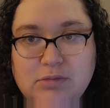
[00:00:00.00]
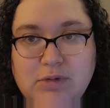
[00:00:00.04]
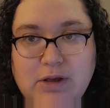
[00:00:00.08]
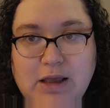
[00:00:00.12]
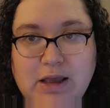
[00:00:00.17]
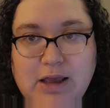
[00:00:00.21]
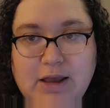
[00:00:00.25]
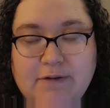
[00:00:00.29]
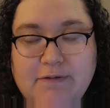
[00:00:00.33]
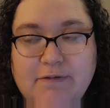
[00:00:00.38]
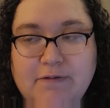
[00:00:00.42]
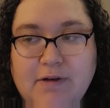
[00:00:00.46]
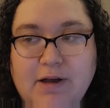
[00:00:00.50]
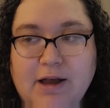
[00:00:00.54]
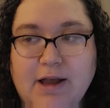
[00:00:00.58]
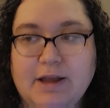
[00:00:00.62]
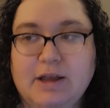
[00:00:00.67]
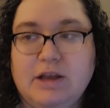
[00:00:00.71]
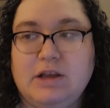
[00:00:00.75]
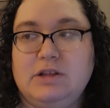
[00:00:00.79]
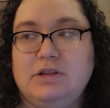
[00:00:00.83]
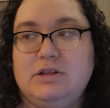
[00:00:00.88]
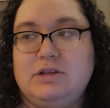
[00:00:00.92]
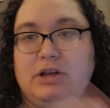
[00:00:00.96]
If I
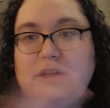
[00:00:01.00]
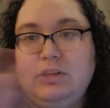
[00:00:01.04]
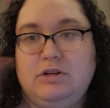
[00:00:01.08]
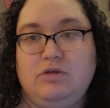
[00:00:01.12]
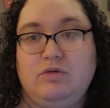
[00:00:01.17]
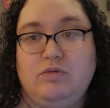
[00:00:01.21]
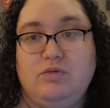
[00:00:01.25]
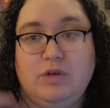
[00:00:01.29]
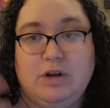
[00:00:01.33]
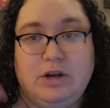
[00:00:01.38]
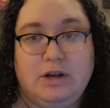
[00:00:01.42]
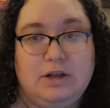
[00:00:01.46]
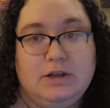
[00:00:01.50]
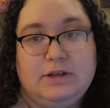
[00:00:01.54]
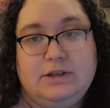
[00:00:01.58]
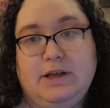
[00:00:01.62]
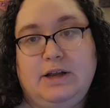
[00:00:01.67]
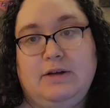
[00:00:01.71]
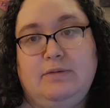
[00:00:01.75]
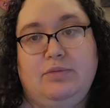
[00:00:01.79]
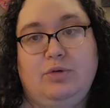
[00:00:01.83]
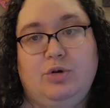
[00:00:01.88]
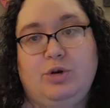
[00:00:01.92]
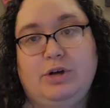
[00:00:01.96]
continue reading
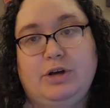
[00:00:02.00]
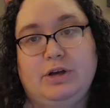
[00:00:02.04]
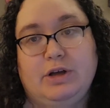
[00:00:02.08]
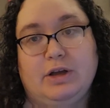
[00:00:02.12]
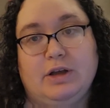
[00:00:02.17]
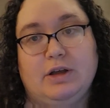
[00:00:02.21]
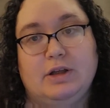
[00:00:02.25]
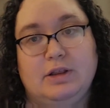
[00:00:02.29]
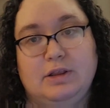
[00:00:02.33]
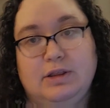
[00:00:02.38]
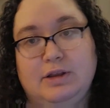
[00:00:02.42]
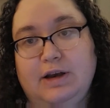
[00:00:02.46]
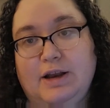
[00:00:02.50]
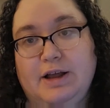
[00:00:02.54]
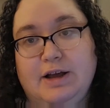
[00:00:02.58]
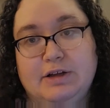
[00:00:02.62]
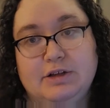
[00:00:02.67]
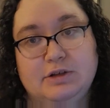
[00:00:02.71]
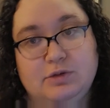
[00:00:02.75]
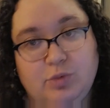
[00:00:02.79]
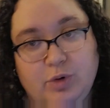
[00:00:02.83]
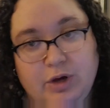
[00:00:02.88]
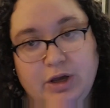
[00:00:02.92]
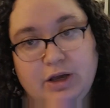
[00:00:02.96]
said book the
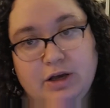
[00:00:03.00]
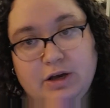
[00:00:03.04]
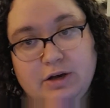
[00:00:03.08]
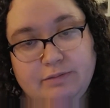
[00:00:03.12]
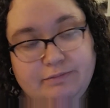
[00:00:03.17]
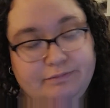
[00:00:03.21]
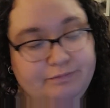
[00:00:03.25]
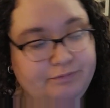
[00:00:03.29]
next week.